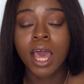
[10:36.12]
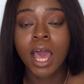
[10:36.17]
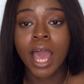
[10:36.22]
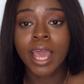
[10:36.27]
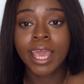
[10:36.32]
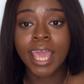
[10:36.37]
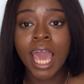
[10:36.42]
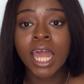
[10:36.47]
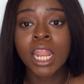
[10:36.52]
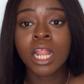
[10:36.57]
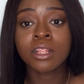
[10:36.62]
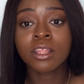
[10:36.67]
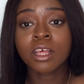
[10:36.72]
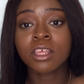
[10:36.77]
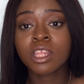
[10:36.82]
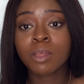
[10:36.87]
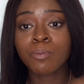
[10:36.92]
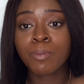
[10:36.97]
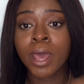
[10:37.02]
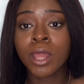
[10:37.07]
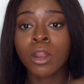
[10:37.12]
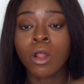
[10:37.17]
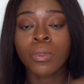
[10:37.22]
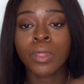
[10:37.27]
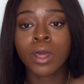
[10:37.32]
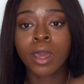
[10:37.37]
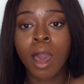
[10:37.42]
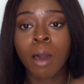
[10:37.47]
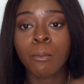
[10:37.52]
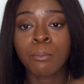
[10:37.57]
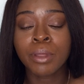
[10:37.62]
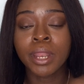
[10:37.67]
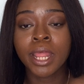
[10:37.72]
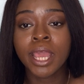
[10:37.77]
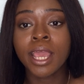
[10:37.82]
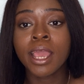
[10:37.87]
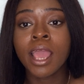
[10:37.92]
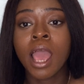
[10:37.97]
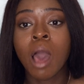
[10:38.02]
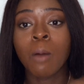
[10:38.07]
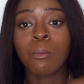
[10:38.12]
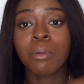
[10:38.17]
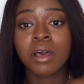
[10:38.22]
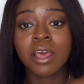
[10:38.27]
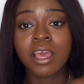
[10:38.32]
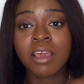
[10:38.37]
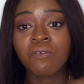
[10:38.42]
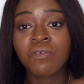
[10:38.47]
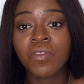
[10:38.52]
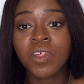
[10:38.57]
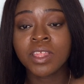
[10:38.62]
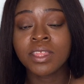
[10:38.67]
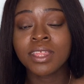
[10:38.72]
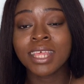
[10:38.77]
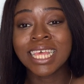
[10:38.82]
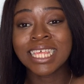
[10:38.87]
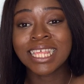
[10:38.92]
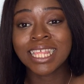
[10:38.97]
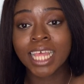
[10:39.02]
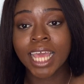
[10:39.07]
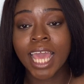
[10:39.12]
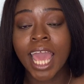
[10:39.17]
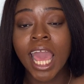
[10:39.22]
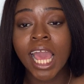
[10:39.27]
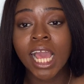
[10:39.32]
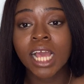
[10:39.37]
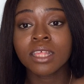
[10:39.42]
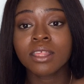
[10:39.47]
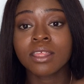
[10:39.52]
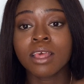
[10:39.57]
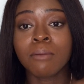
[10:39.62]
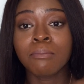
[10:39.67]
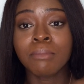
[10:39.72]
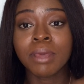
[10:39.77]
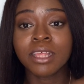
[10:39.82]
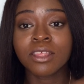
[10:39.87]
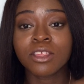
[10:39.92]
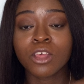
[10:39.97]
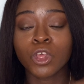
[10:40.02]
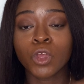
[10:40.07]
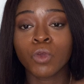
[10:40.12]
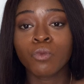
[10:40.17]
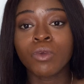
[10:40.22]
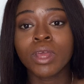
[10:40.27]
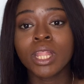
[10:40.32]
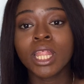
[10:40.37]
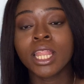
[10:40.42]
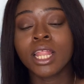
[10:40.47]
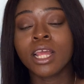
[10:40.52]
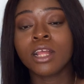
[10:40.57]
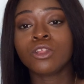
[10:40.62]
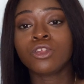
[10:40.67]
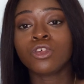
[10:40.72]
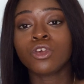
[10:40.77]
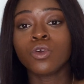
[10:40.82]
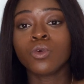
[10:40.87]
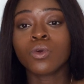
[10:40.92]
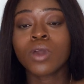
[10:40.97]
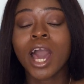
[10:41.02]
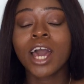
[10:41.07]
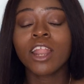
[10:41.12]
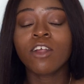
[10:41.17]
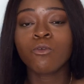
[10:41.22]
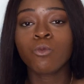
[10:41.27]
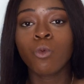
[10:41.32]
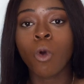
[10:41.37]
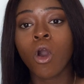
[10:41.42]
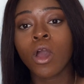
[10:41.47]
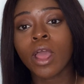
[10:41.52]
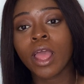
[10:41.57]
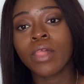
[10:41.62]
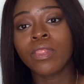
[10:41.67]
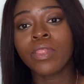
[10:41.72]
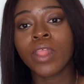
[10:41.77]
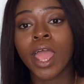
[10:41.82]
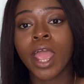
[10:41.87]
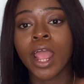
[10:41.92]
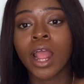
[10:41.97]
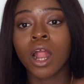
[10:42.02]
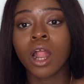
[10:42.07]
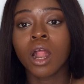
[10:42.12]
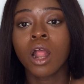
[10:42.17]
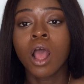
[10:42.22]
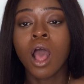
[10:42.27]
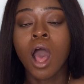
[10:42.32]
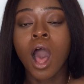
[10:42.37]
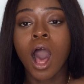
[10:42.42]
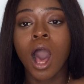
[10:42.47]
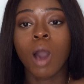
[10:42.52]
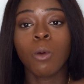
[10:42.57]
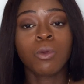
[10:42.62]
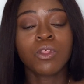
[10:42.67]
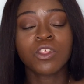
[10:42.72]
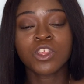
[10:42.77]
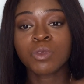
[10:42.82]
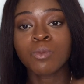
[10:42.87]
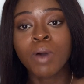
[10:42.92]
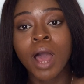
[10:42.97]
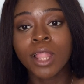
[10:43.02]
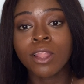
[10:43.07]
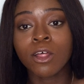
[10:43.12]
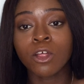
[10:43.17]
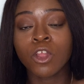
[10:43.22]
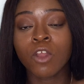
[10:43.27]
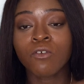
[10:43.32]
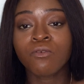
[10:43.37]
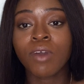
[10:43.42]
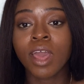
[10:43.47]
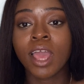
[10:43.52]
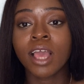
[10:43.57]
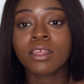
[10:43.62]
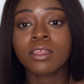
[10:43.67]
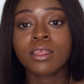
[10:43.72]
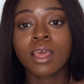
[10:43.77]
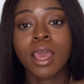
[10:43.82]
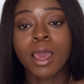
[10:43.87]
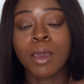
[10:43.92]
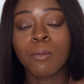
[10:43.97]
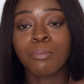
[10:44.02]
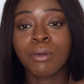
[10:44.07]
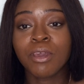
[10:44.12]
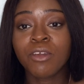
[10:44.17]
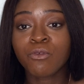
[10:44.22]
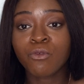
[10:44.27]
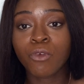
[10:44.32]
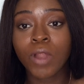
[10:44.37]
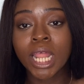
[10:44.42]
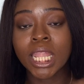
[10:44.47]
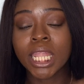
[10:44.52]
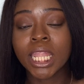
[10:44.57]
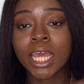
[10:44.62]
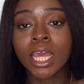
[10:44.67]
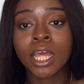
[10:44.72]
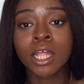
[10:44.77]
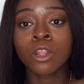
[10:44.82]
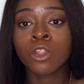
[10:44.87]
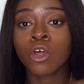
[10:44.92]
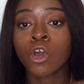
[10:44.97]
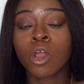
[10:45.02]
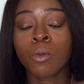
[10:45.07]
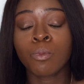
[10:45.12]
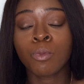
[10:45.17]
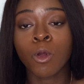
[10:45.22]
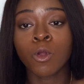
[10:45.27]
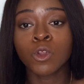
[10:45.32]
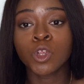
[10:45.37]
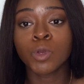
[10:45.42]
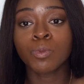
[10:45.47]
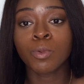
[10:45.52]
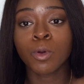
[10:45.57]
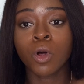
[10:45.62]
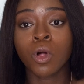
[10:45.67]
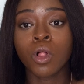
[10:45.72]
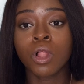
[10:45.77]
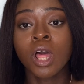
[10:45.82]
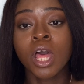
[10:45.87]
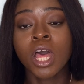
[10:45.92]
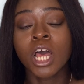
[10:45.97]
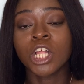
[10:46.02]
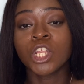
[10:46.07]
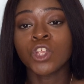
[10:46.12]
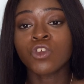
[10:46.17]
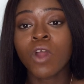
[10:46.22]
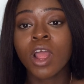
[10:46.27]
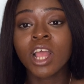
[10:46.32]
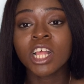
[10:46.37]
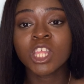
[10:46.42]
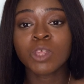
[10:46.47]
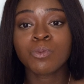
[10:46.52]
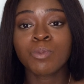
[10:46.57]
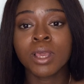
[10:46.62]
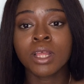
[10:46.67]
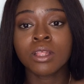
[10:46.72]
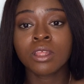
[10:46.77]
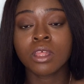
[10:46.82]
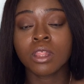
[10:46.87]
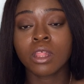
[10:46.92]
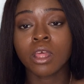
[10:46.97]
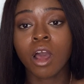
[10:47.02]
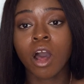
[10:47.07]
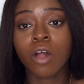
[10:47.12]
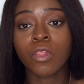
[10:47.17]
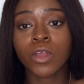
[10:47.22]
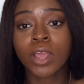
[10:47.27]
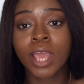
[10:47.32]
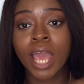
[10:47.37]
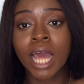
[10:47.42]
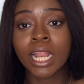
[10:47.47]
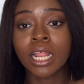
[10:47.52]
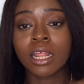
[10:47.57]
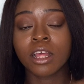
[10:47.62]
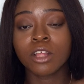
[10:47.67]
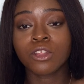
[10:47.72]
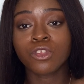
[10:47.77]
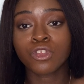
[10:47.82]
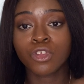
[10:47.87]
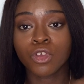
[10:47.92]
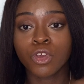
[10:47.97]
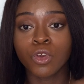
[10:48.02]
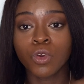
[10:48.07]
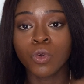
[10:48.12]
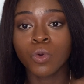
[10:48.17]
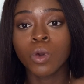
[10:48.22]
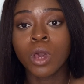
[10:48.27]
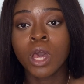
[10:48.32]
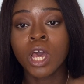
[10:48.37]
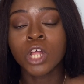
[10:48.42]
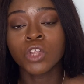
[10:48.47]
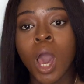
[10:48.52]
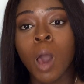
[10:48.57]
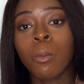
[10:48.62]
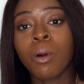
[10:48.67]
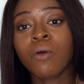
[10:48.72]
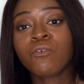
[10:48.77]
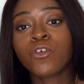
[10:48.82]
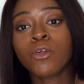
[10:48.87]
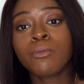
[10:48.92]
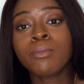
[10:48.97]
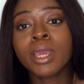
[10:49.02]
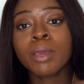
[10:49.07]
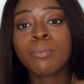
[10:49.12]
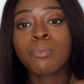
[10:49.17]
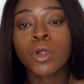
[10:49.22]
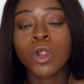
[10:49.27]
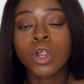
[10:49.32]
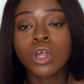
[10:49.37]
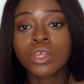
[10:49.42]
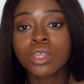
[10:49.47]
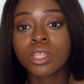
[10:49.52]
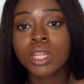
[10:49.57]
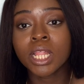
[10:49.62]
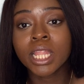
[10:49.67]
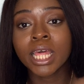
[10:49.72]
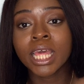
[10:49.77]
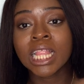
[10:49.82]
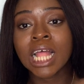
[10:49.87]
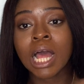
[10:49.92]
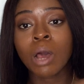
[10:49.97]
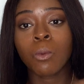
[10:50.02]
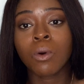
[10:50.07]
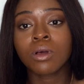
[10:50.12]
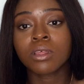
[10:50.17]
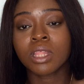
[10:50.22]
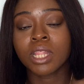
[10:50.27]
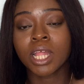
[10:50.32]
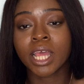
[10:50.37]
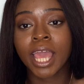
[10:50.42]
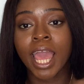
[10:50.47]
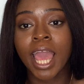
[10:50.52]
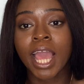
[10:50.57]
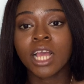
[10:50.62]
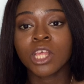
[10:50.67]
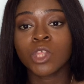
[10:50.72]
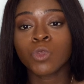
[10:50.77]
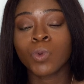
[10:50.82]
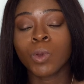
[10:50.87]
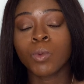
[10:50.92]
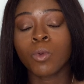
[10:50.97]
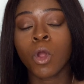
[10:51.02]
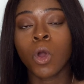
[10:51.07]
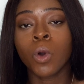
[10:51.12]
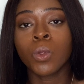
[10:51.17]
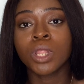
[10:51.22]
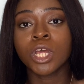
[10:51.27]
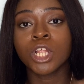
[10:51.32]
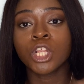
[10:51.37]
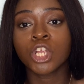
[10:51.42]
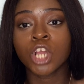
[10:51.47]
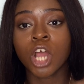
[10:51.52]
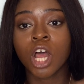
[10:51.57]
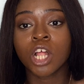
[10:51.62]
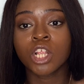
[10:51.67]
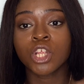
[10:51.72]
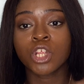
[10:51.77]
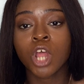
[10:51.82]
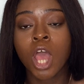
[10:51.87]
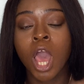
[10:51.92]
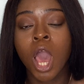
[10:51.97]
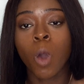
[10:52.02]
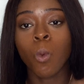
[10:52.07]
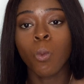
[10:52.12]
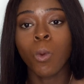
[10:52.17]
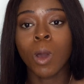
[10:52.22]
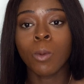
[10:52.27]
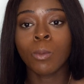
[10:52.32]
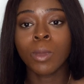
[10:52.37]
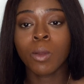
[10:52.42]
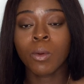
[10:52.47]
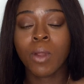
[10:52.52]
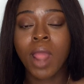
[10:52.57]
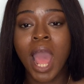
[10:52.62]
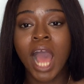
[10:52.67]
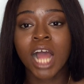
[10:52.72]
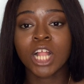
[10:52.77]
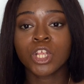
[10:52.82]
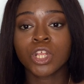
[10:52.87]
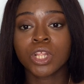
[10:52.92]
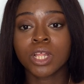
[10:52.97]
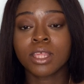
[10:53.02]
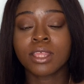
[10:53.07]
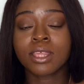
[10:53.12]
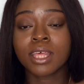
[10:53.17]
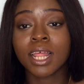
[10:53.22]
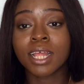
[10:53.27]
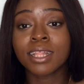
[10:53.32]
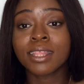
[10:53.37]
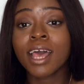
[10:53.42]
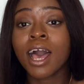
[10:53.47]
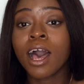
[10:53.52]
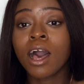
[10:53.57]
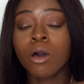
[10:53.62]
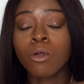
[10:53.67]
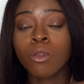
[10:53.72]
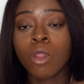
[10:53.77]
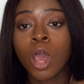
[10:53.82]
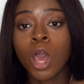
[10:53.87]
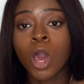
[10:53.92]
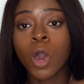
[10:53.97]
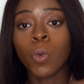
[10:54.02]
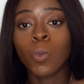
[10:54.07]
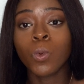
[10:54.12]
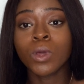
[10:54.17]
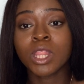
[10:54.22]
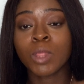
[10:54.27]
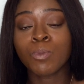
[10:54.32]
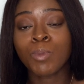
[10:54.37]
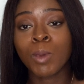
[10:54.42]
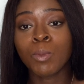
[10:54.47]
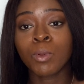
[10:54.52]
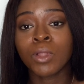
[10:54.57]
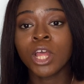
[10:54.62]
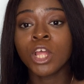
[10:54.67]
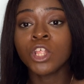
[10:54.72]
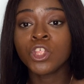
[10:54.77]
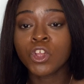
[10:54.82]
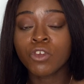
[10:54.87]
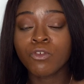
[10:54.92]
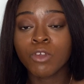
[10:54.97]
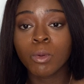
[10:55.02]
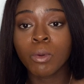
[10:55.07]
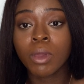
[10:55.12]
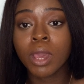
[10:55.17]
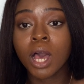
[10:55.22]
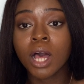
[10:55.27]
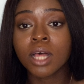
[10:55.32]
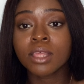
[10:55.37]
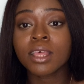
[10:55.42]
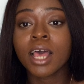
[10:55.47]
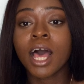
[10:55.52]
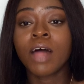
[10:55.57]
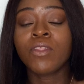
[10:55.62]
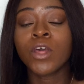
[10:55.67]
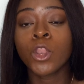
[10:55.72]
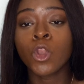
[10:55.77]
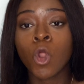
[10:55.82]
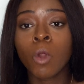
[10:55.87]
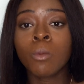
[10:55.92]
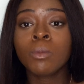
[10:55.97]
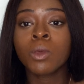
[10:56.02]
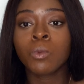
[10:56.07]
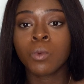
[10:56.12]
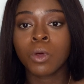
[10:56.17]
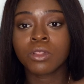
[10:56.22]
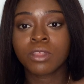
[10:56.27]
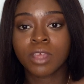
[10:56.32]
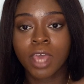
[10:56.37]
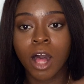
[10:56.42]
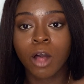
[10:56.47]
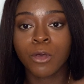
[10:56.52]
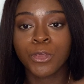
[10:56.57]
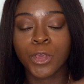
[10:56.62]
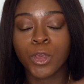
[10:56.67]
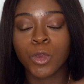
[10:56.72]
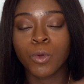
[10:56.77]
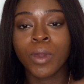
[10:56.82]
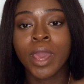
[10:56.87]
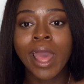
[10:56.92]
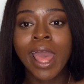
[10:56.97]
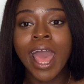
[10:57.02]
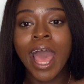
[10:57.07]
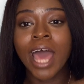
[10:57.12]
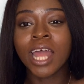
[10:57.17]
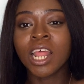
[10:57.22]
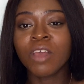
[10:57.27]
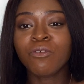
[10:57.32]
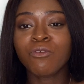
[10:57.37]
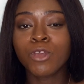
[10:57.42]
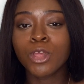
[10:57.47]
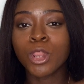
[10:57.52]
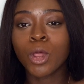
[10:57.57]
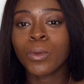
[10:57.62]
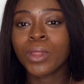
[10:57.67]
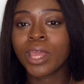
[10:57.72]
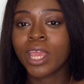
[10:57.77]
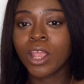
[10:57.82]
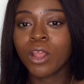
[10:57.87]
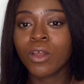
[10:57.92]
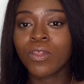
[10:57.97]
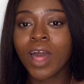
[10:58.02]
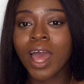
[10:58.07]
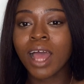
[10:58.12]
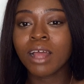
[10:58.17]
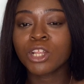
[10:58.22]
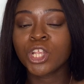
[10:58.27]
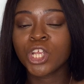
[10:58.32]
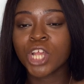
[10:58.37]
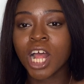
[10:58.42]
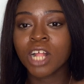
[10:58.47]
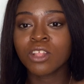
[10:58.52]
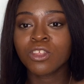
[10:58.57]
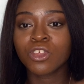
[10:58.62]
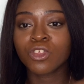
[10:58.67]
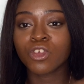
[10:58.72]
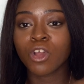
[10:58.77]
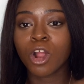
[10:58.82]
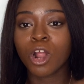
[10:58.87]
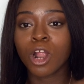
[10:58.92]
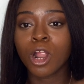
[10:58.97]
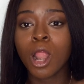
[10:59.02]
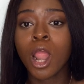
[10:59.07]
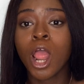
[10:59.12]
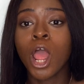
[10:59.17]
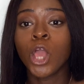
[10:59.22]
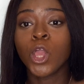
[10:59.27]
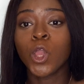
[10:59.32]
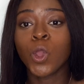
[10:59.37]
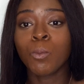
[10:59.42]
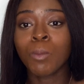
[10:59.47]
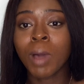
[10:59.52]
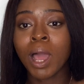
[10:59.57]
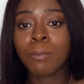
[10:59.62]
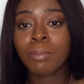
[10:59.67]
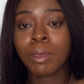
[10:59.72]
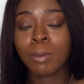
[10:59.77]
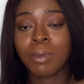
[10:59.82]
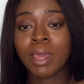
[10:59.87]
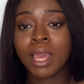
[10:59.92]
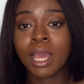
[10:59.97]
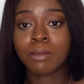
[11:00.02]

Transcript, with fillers: Again, it does depend on the company, but if this is the case, it means that you really need to kind of walk in there uh, with a smile on your face, be friendly, look approachable, and try and speak to the other candidates too. But for me personally, that wasn't the case. We were only judged when we were actually sitting down with the people interviewing us and they normally will tell you and if you don't hear that chances are you might be being